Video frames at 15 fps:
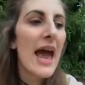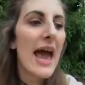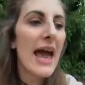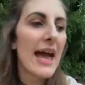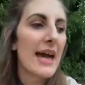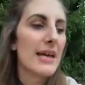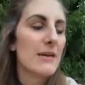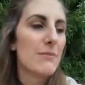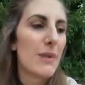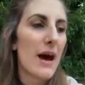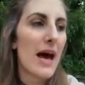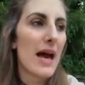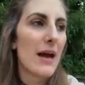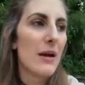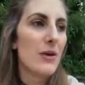And
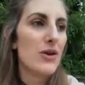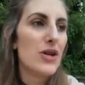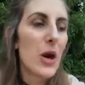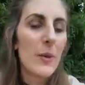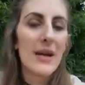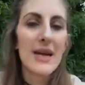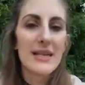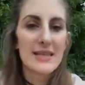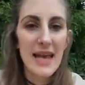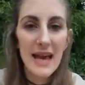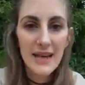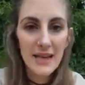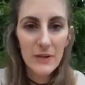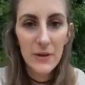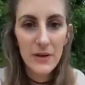by knowing
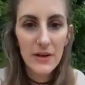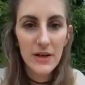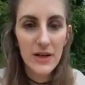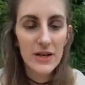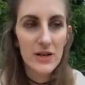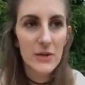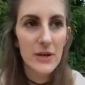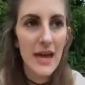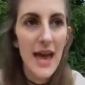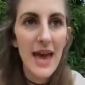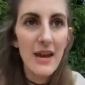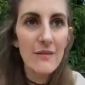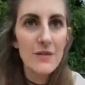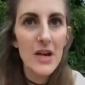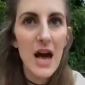exactly when you're going to do it
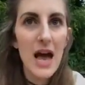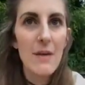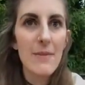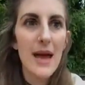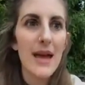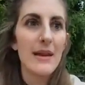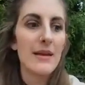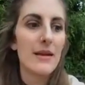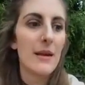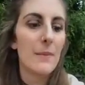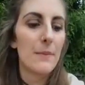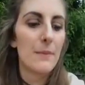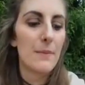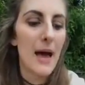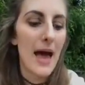ahead of time and
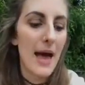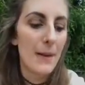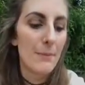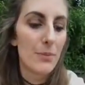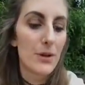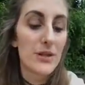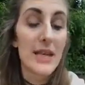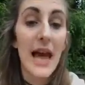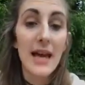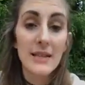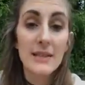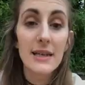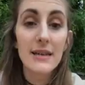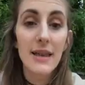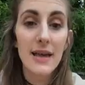
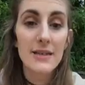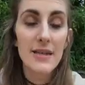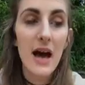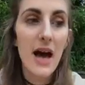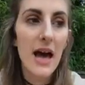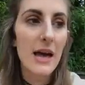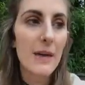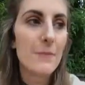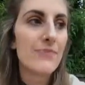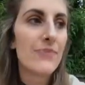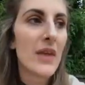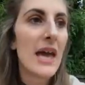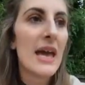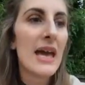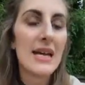protecting that time
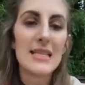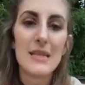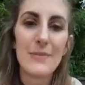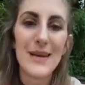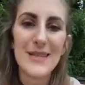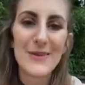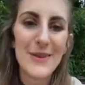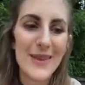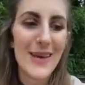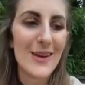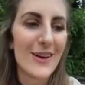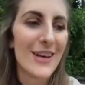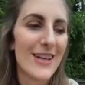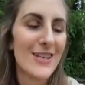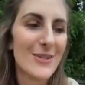is the best way that
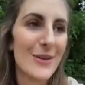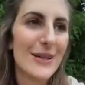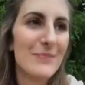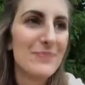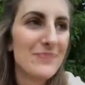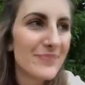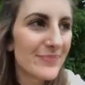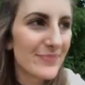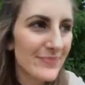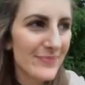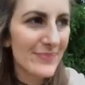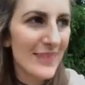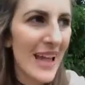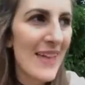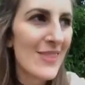you're going to do it.
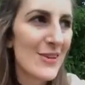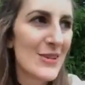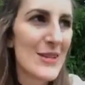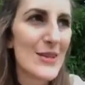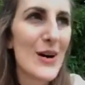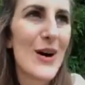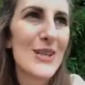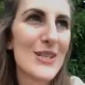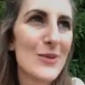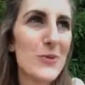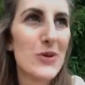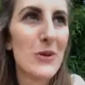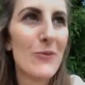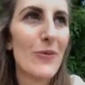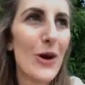And there's this
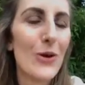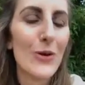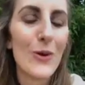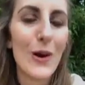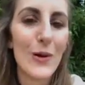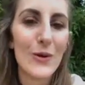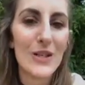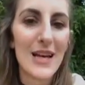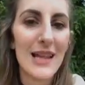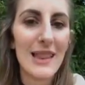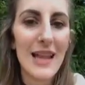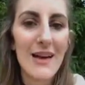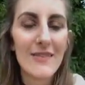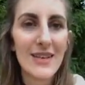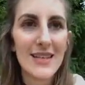awesome Rohn quote which I
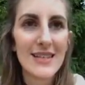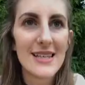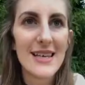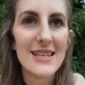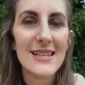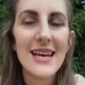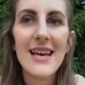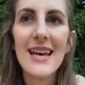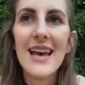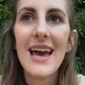love, and it says,